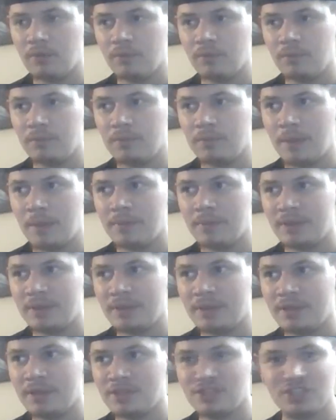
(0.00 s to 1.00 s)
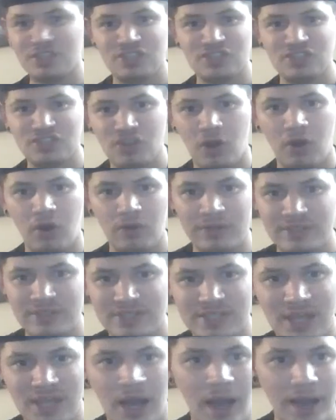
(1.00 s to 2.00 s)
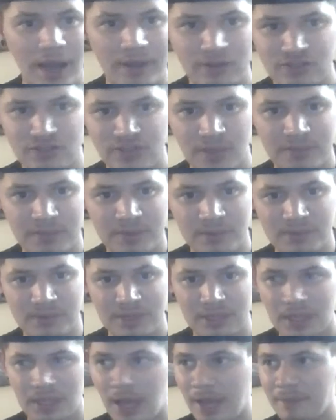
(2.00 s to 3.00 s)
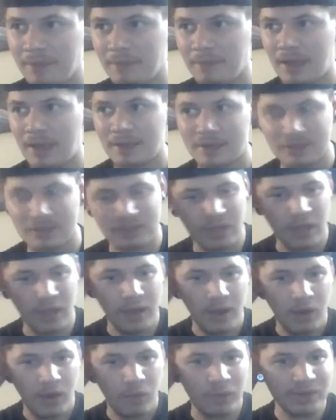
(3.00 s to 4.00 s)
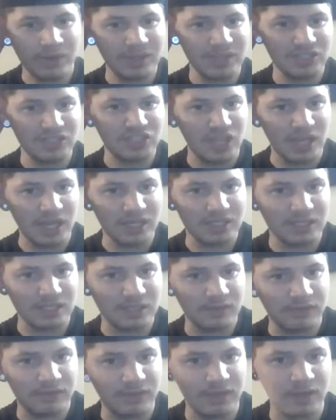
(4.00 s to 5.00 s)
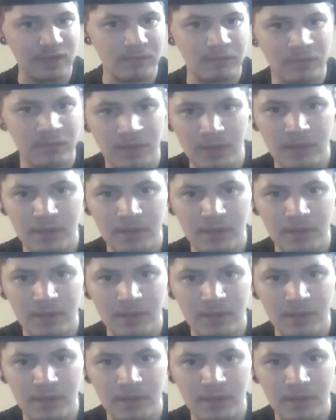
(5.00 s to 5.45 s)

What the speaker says: maybe and just saw this guy or something with a light, man, because what are the chances of him